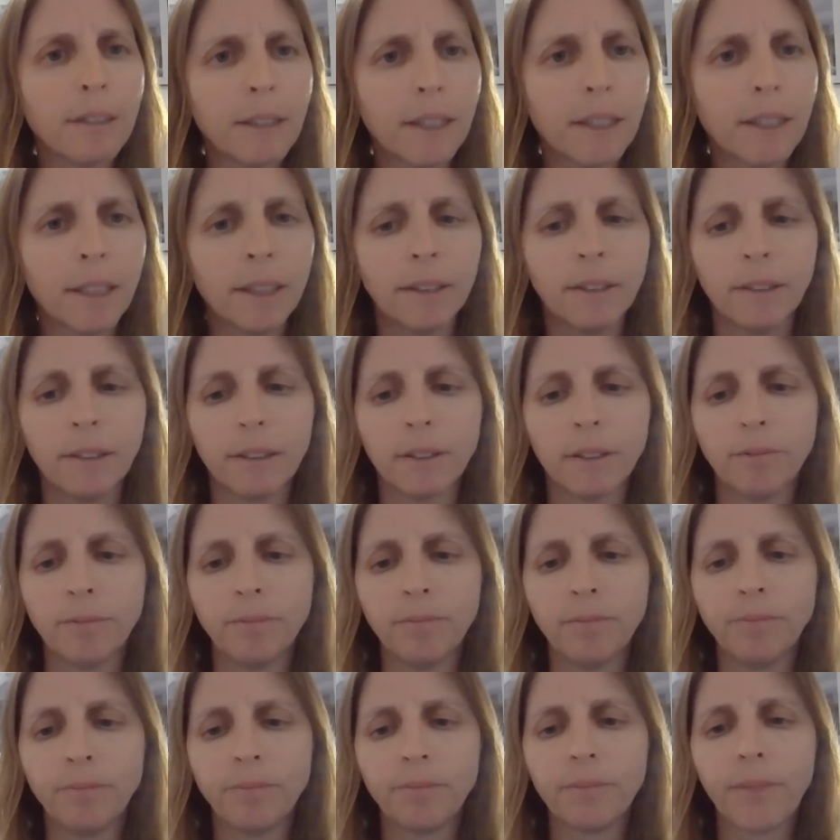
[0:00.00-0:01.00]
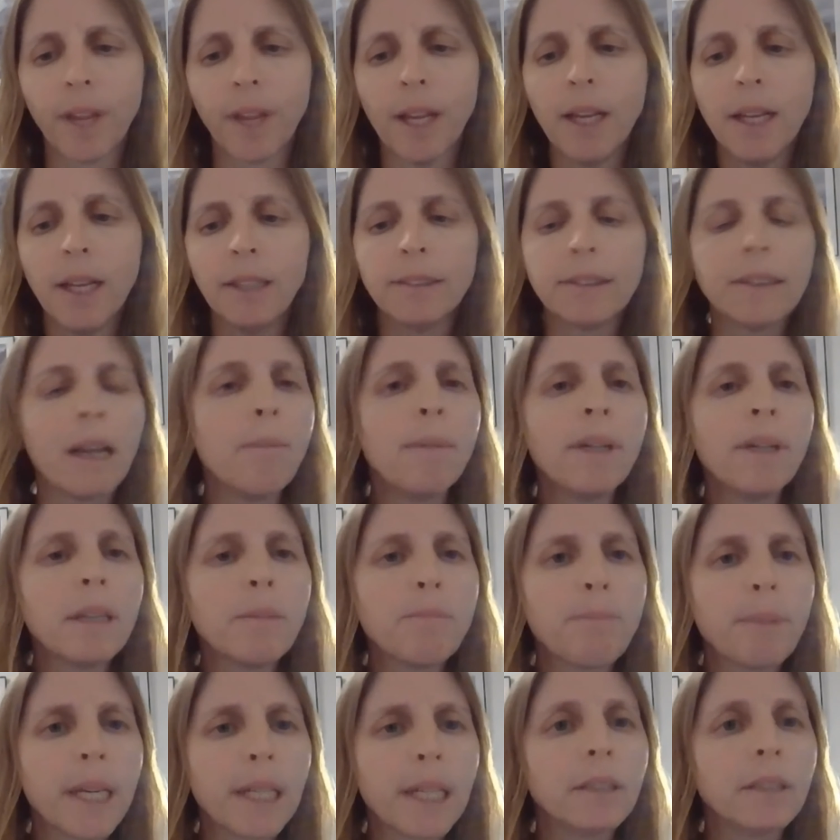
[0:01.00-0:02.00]
it is. Semel
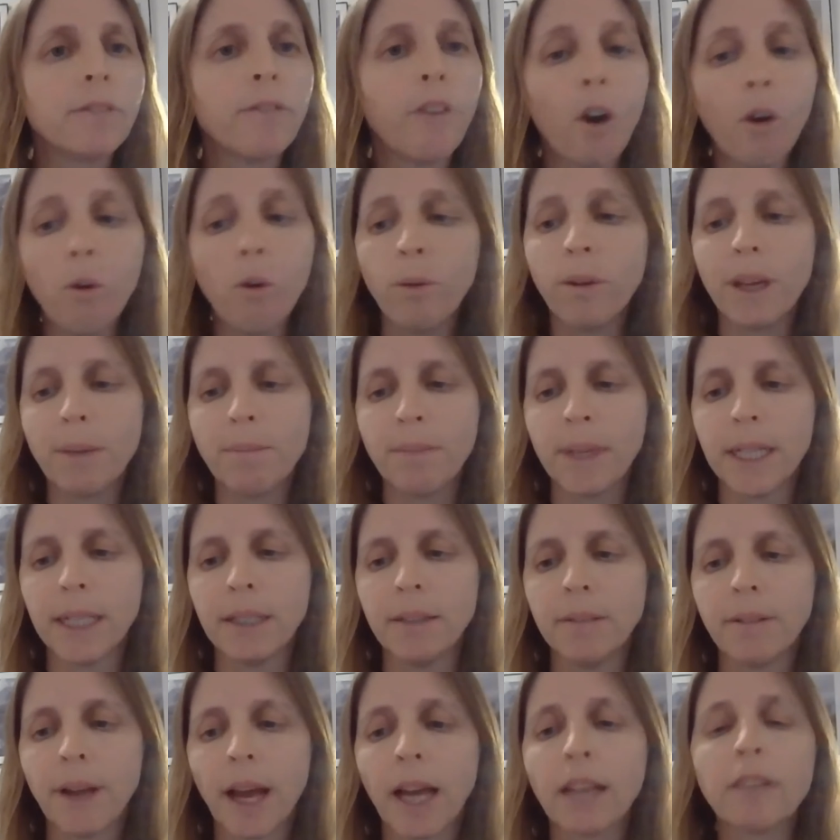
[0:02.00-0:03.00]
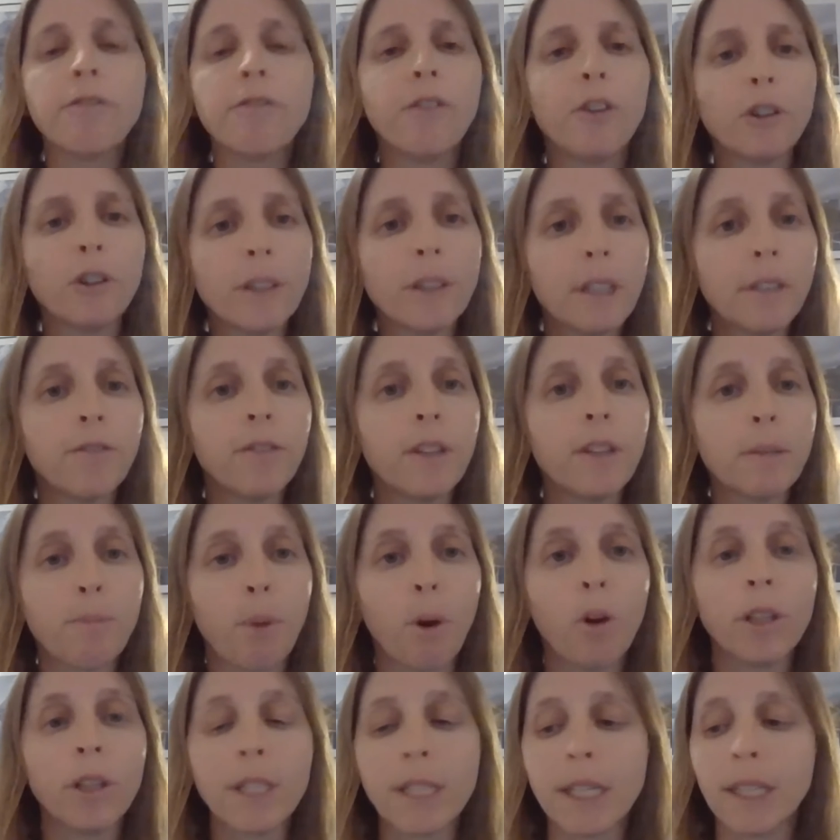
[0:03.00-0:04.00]
depicts four women at four different
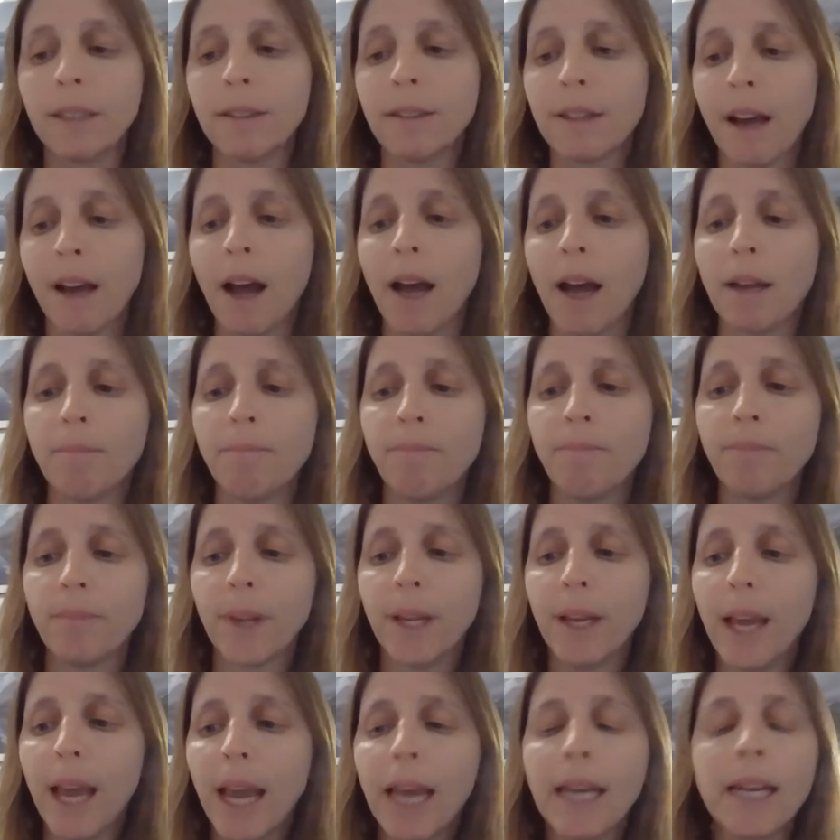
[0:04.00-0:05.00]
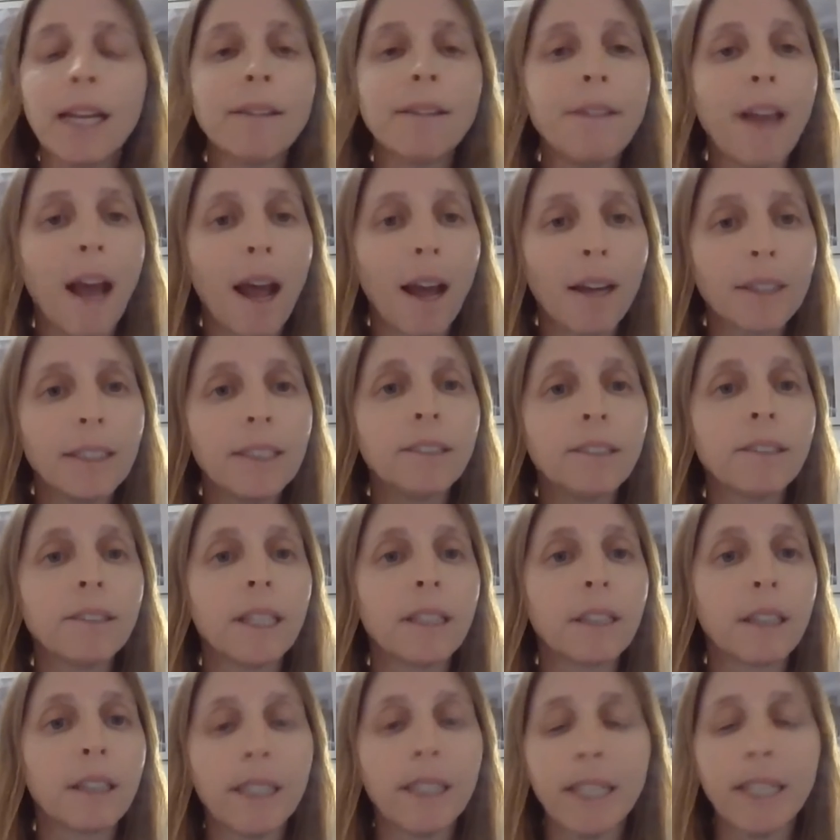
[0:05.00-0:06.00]
points in time and a darkness
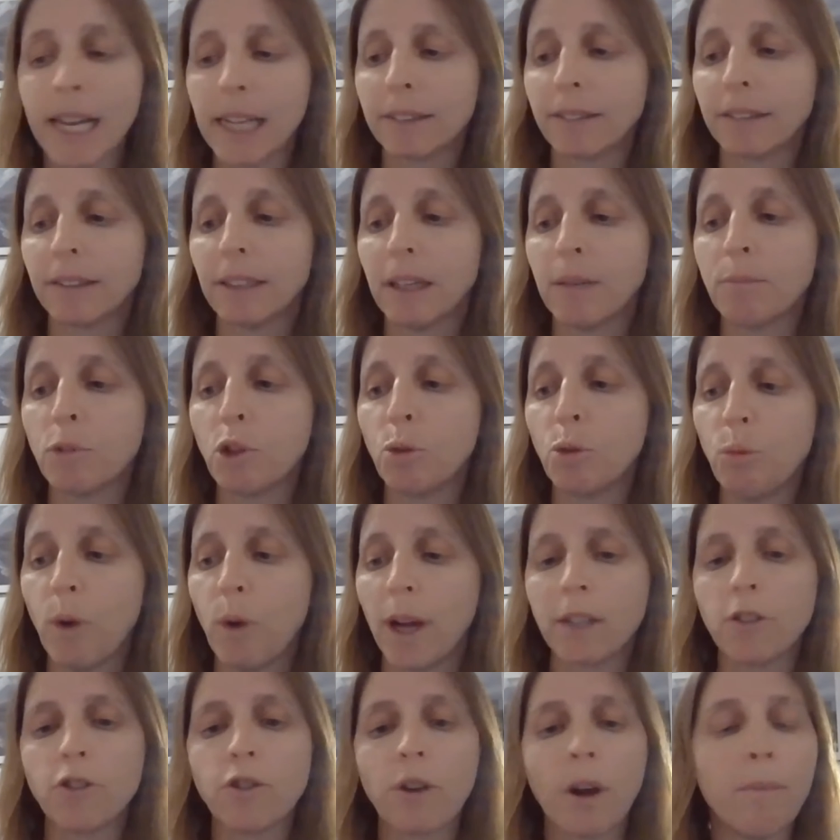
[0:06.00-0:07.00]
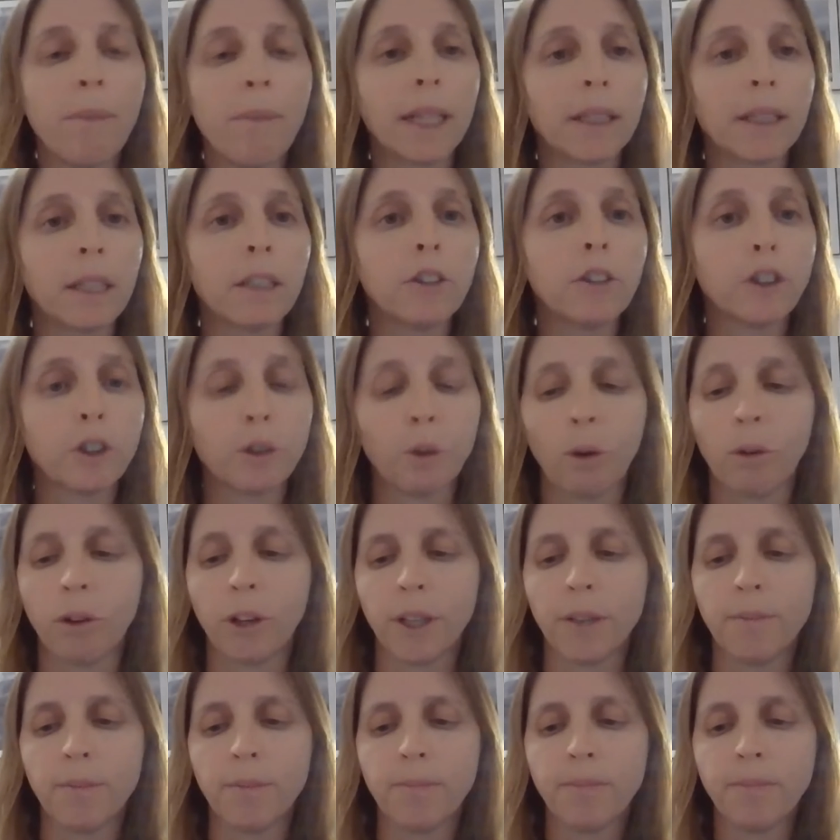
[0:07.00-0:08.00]
that connects them to one traumatic
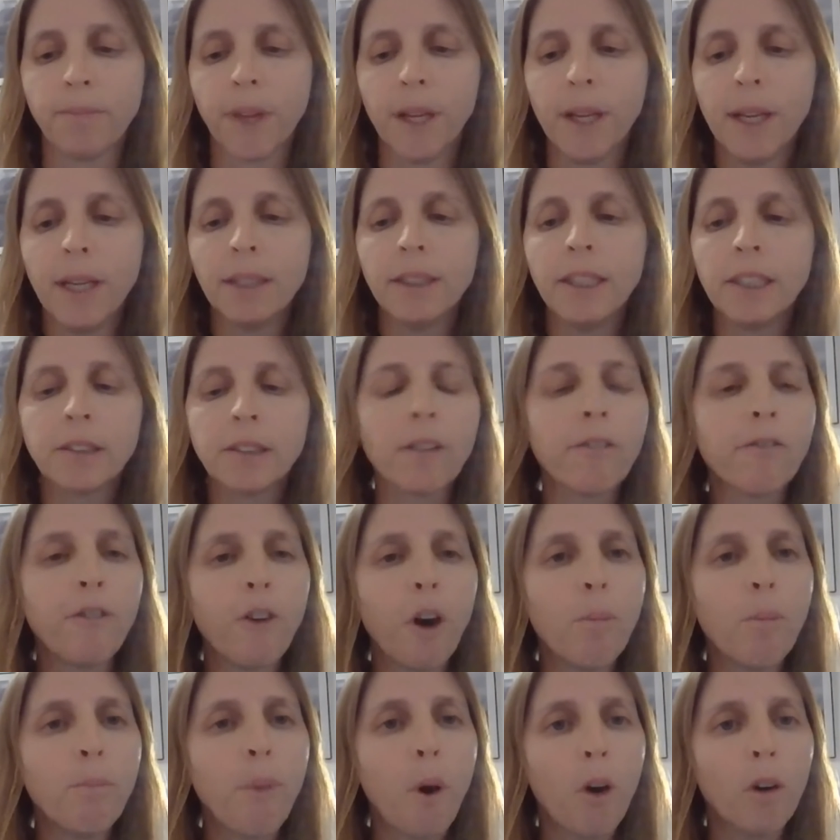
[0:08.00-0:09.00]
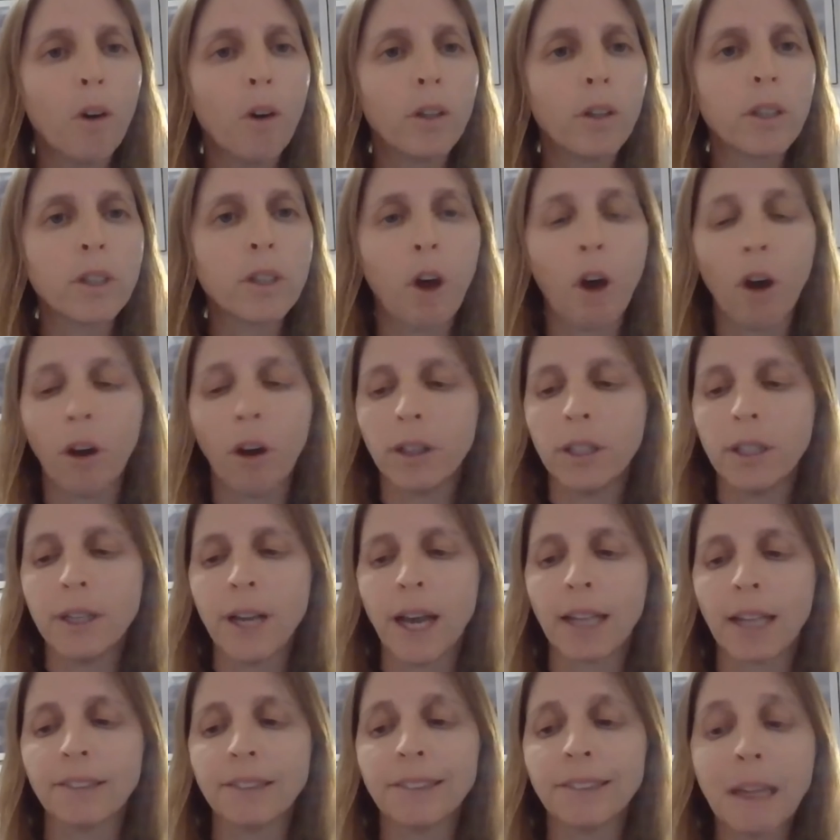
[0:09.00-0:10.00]
story. These are four points
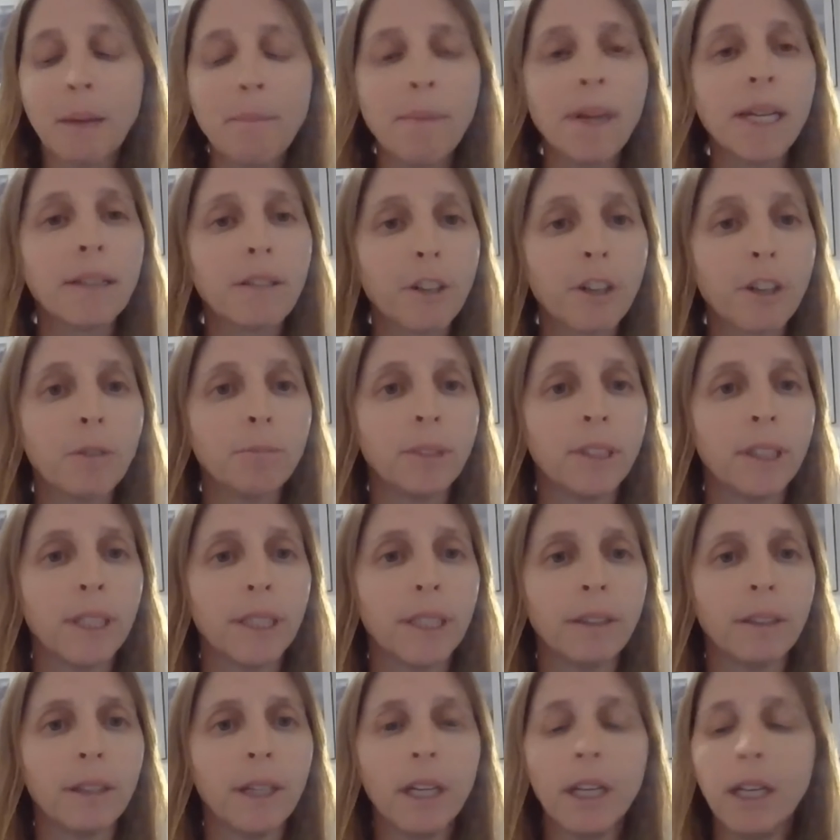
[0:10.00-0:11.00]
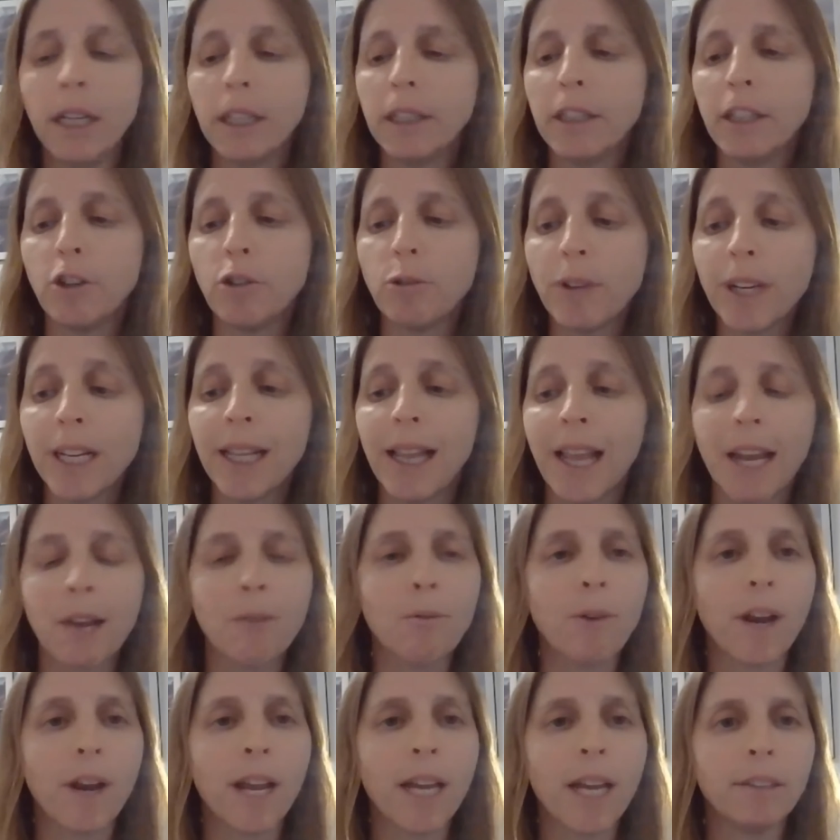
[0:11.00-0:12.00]
on, as Semel terms it, the
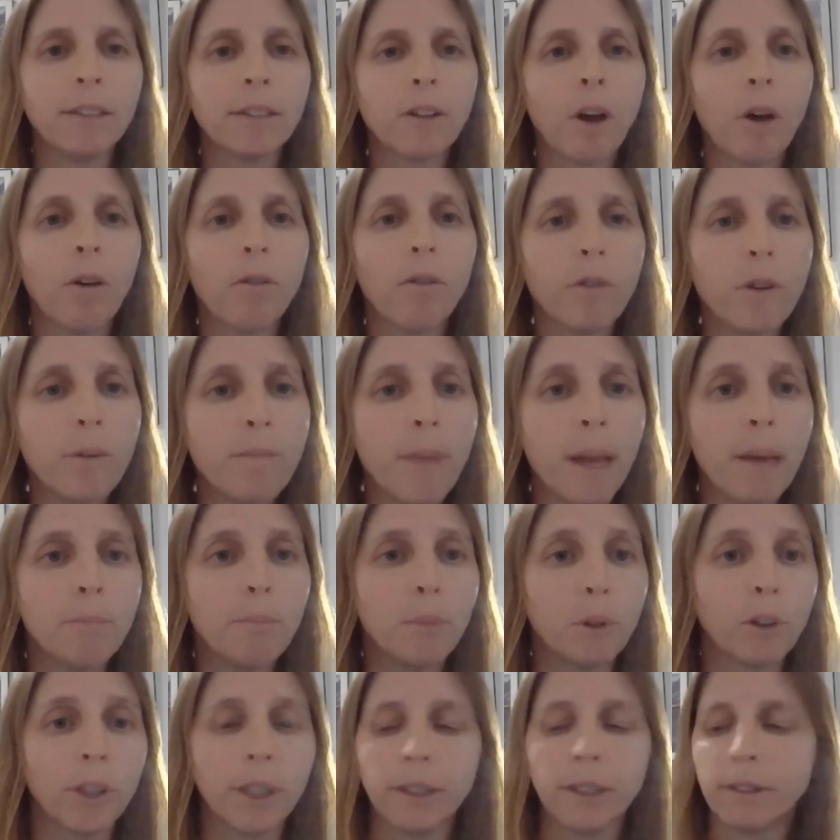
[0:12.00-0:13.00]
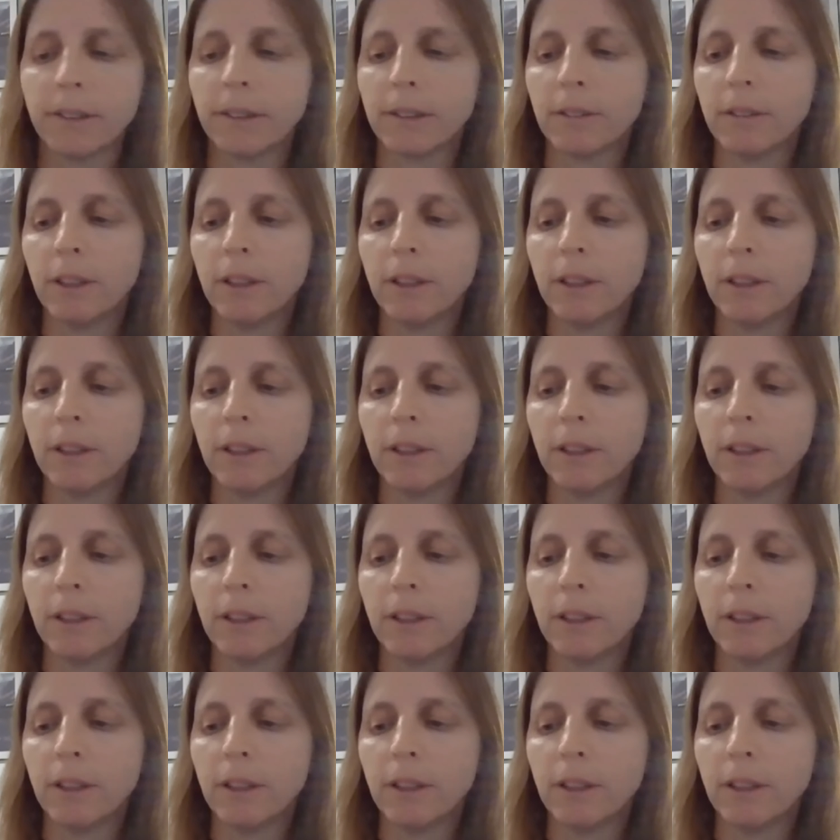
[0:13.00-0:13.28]
relay race of remembrance.